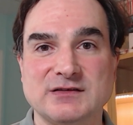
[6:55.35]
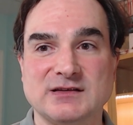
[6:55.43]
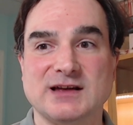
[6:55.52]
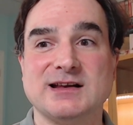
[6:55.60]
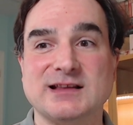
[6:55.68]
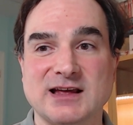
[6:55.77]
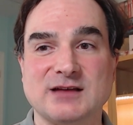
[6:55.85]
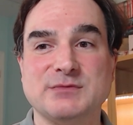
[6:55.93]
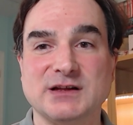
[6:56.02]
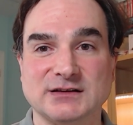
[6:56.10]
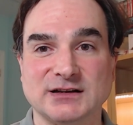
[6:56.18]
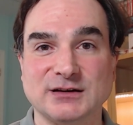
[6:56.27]
And it can be a
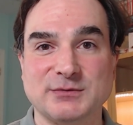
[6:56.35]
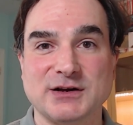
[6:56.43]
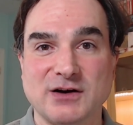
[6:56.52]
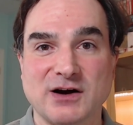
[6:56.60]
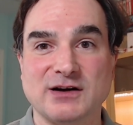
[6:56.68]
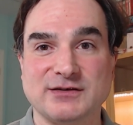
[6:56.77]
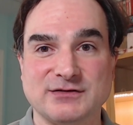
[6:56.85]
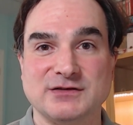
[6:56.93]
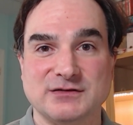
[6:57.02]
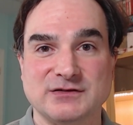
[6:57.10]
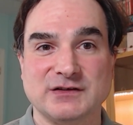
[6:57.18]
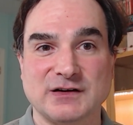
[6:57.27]
little bit hard
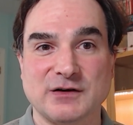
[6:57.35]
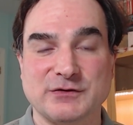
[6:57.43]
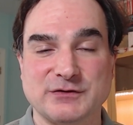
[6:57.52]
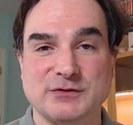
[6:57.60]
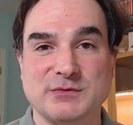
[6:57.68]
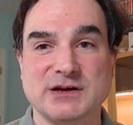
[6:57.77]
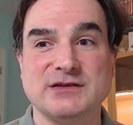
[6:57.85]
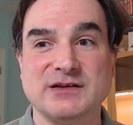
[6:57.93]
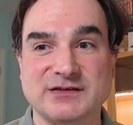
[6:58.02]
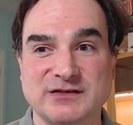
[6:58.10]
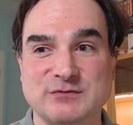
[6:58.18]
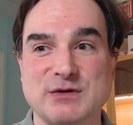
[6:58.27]
to go through, but he does
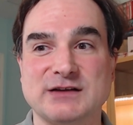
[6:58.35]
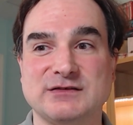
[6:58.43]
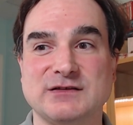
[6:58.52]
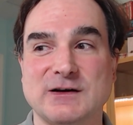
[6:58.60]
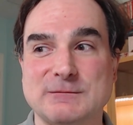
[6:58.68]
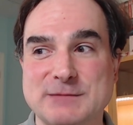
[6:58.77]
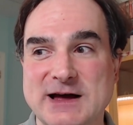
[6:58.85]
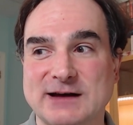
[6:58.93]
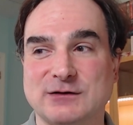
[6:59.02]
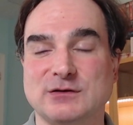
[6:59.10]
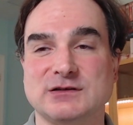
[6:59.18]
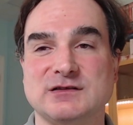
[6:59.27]
his best to unpack it
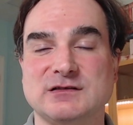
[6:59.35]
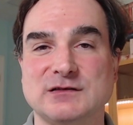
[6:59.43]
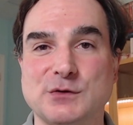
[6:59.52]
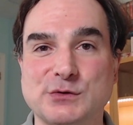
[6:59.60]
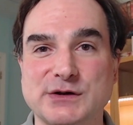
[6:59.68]
all as slowly and